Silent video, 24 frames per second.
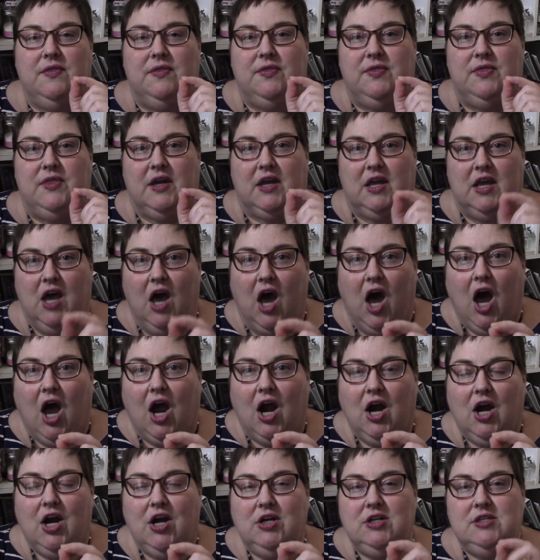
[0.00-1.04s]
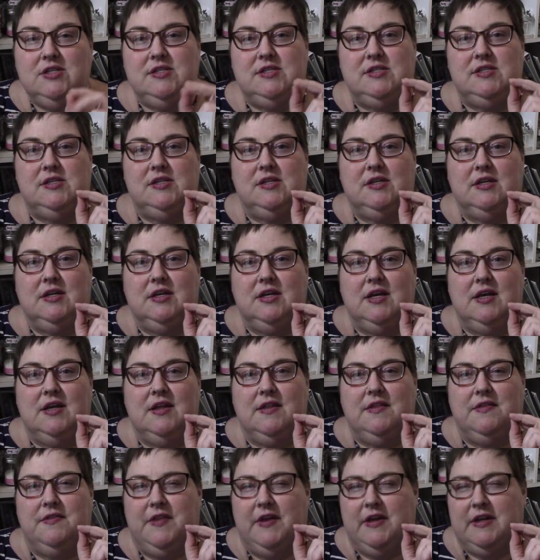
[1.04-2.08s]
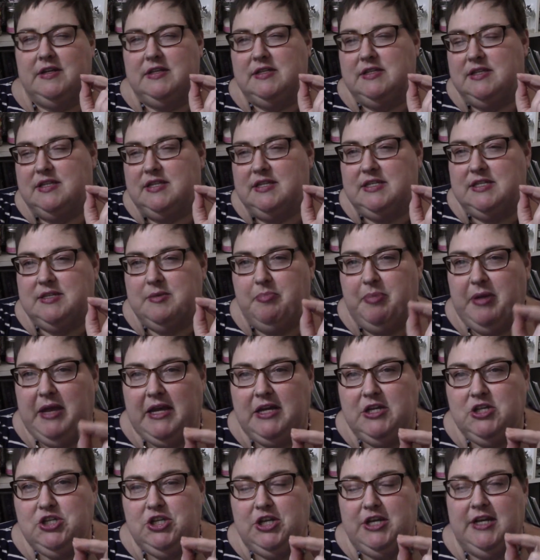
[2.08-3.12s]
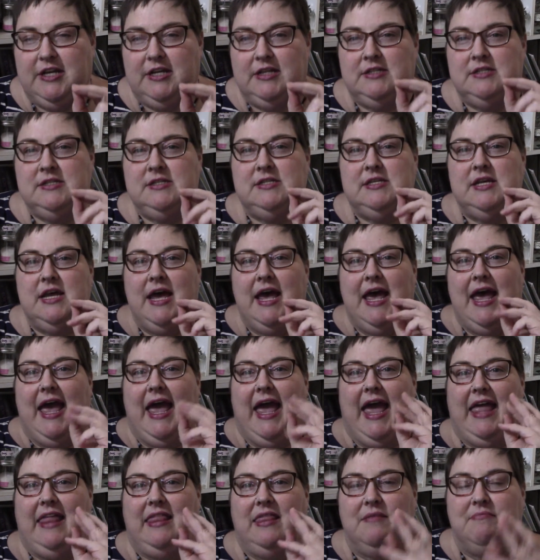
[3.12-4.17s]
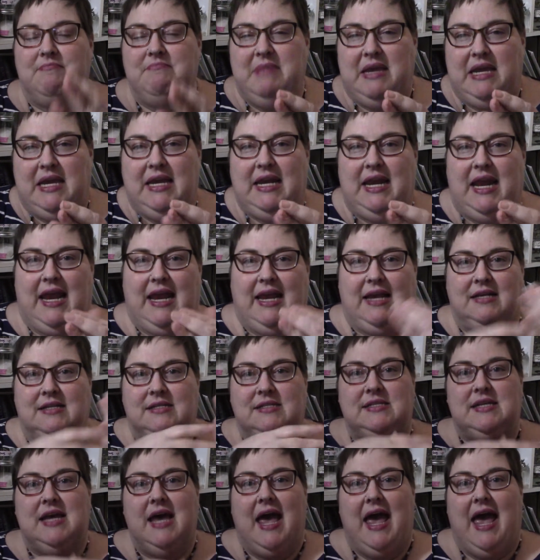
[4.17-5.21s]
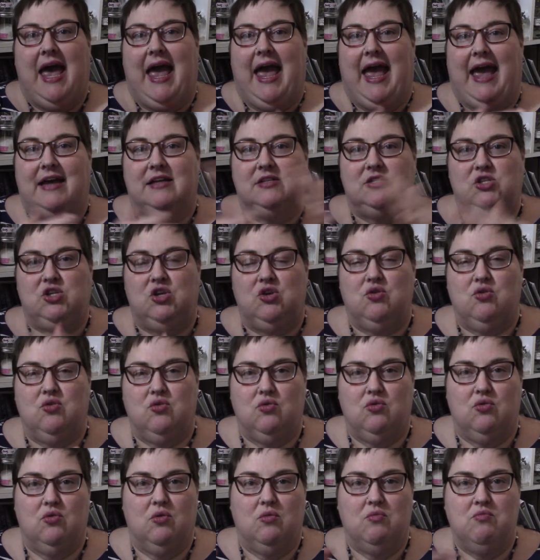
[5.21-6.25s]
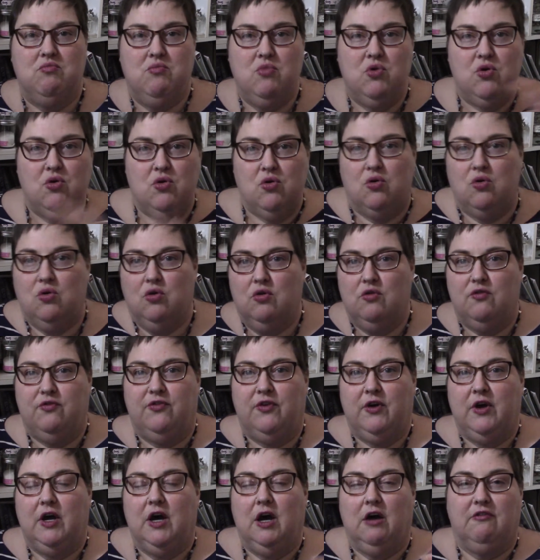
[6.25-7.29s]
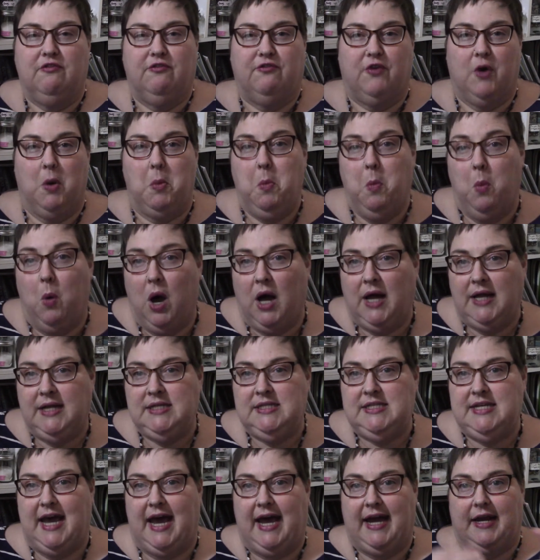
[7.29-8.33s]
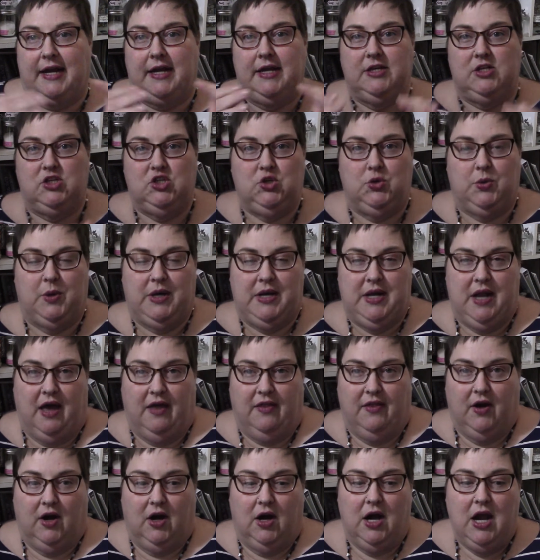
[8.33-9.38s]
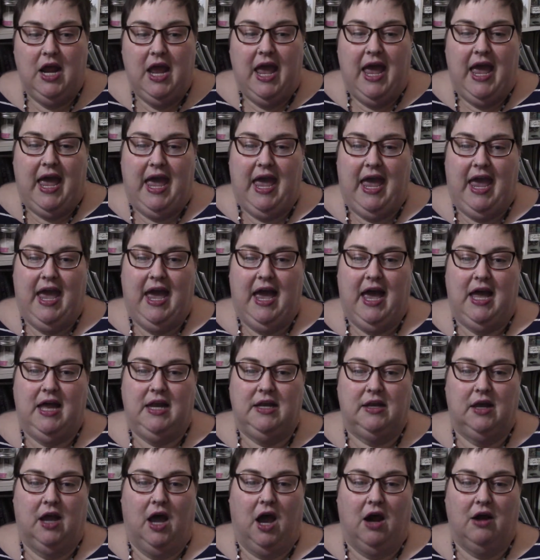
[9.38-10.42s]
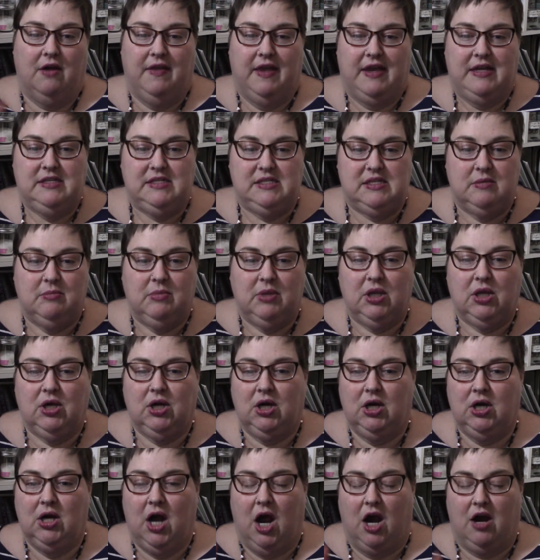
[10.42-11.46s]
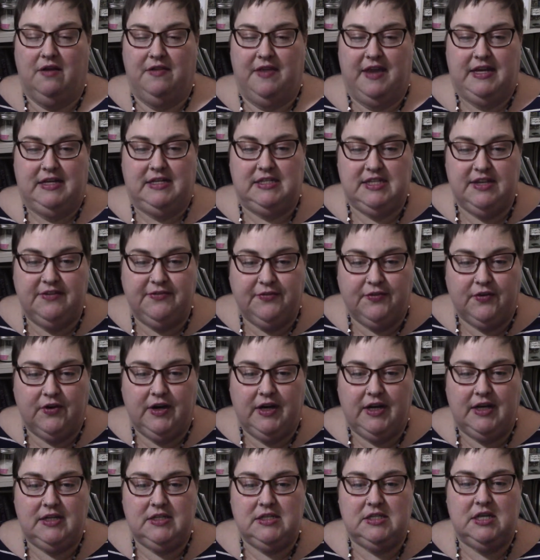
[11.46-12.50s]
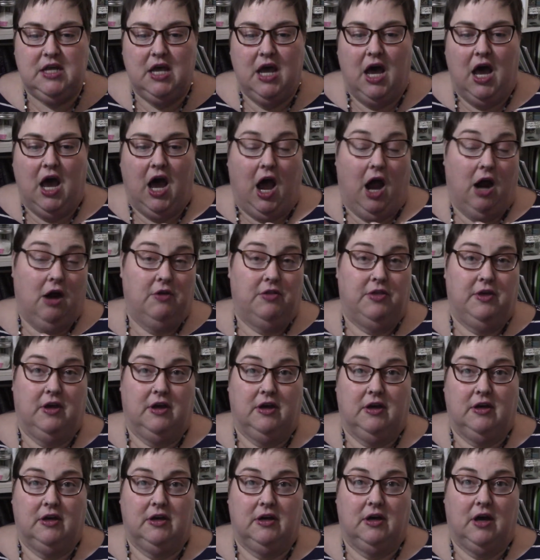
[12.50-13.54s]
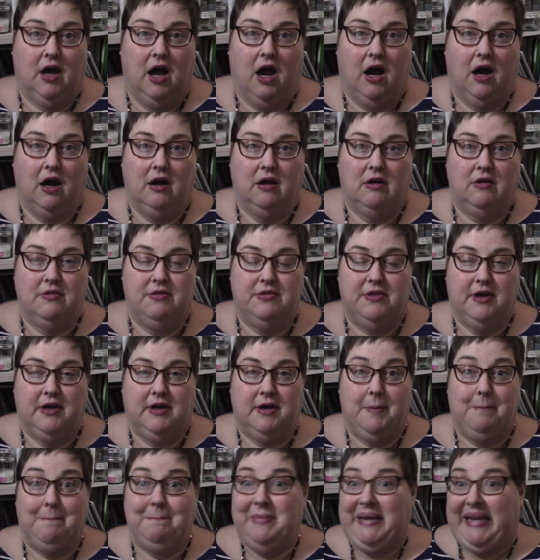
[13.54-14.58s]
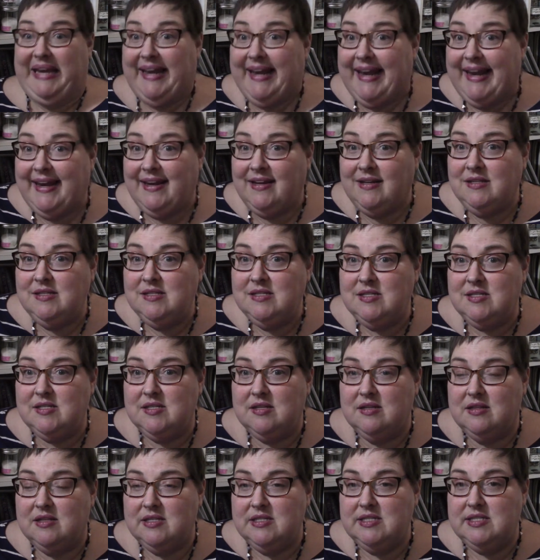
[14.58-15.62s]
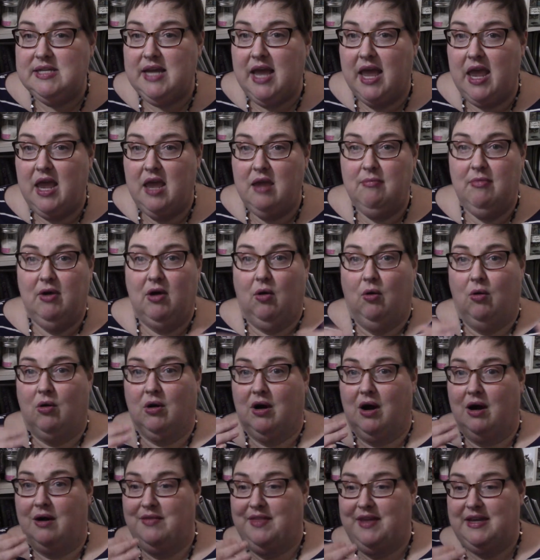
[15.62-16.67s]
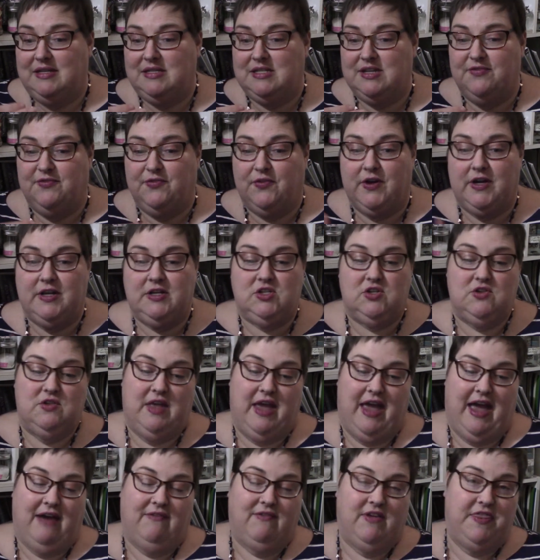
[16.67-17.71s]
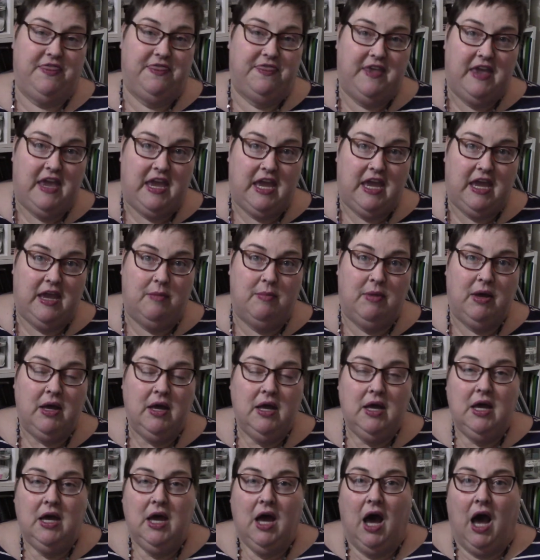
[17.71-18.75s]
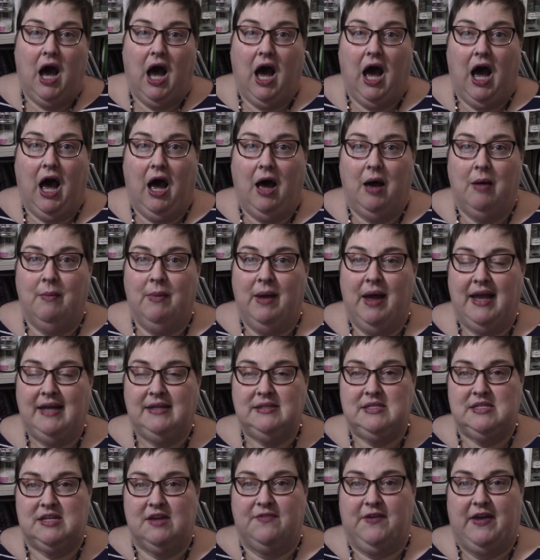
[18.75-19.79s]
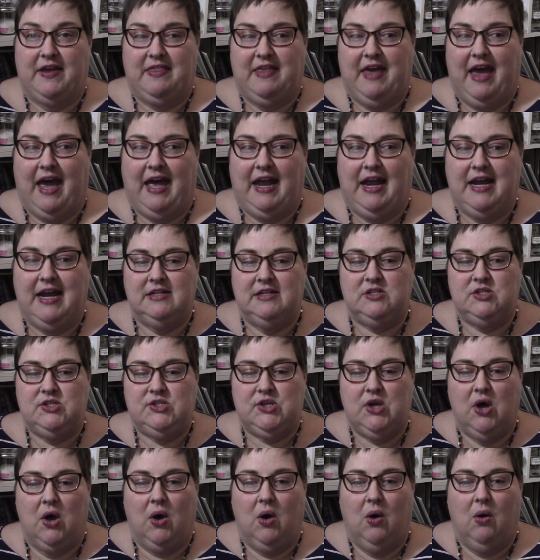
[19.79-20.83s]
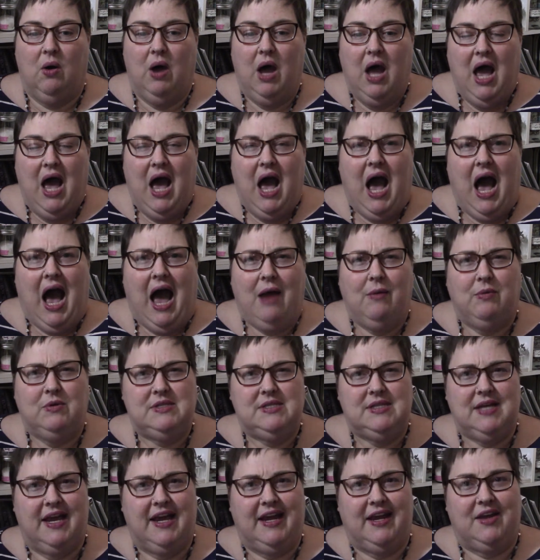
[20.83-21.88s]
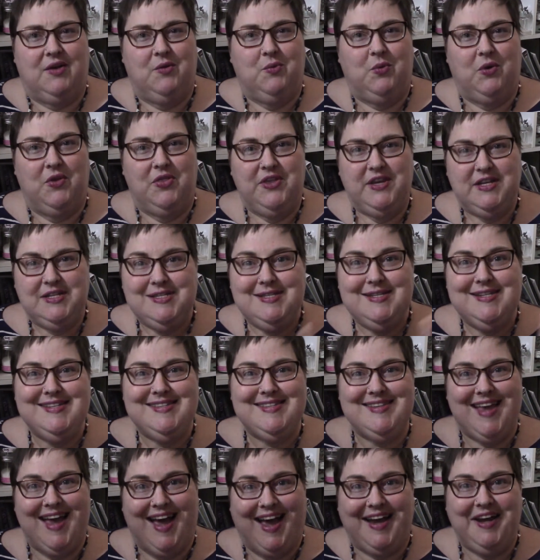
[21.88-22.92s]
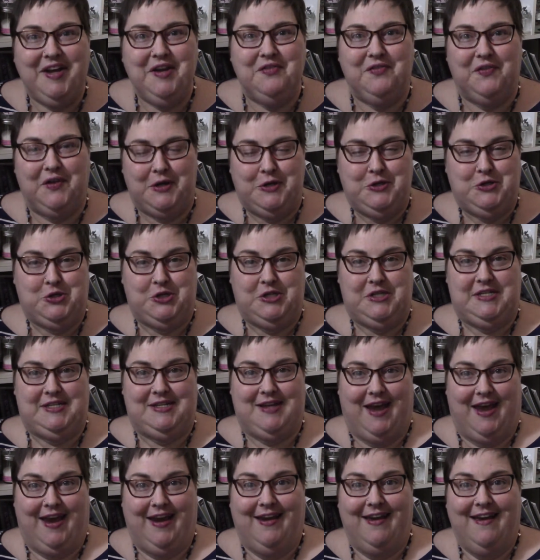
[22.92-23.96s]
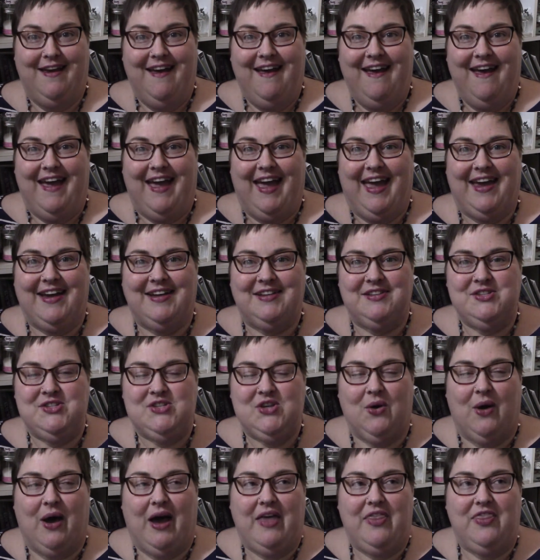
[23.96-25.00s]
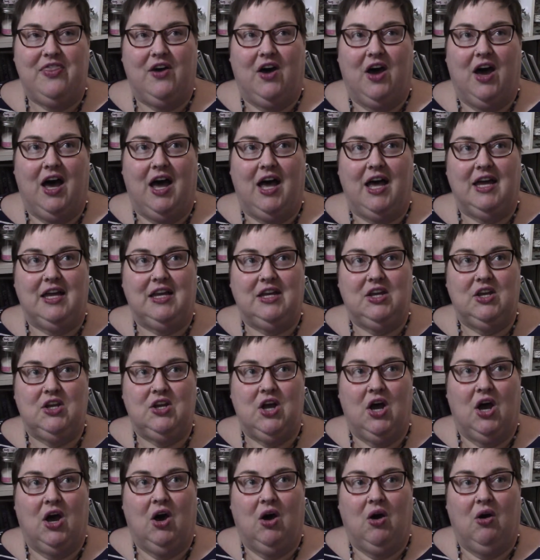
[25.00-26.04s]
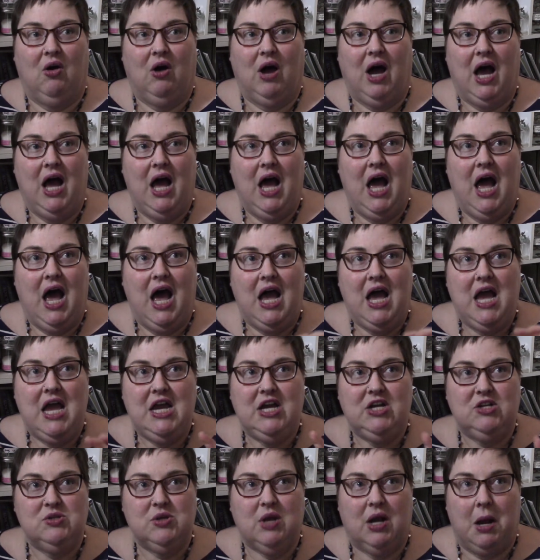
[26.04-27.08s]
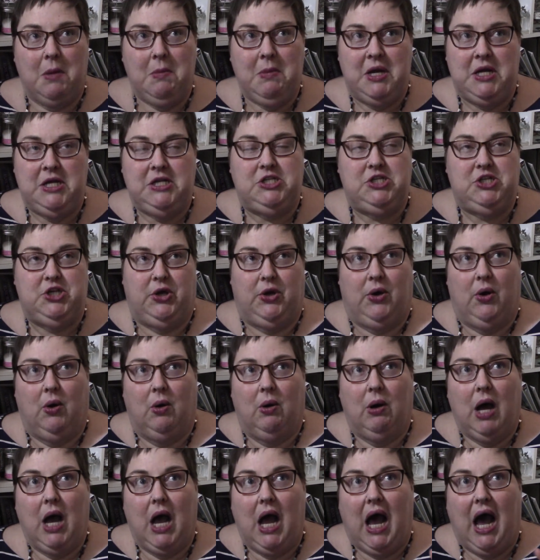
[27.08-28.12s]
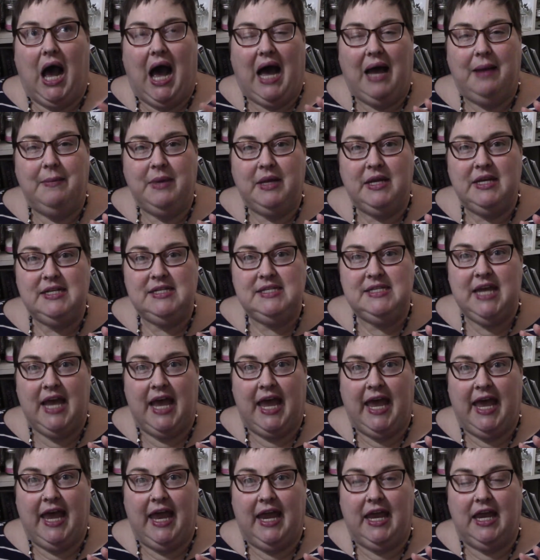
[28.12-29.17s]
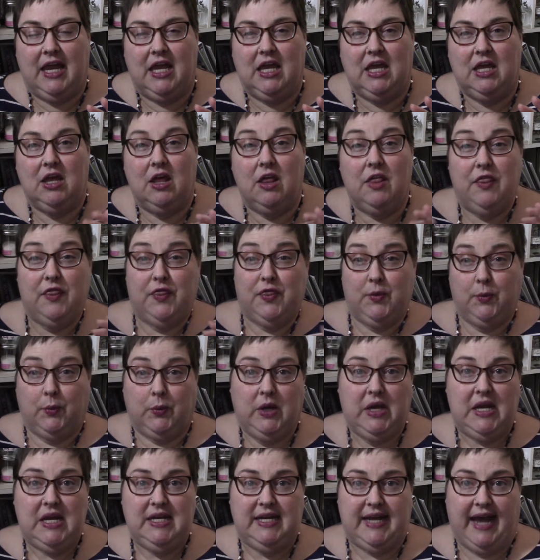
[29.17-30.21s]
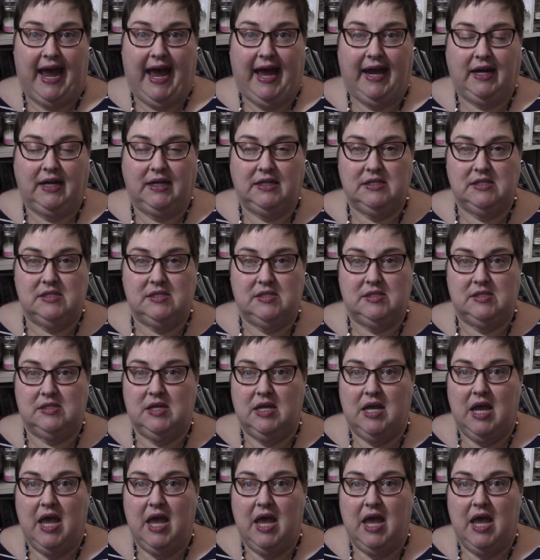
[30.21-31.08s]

the cards the the depictions and the meanings as you move from one deck to another and are they similar are they different are the are the meanings the same or are they different do they have a theme um, and stuff like that so i was like well this is kind of interesting and so i thought you know here's what i'm gonna do i'm gonna take three decks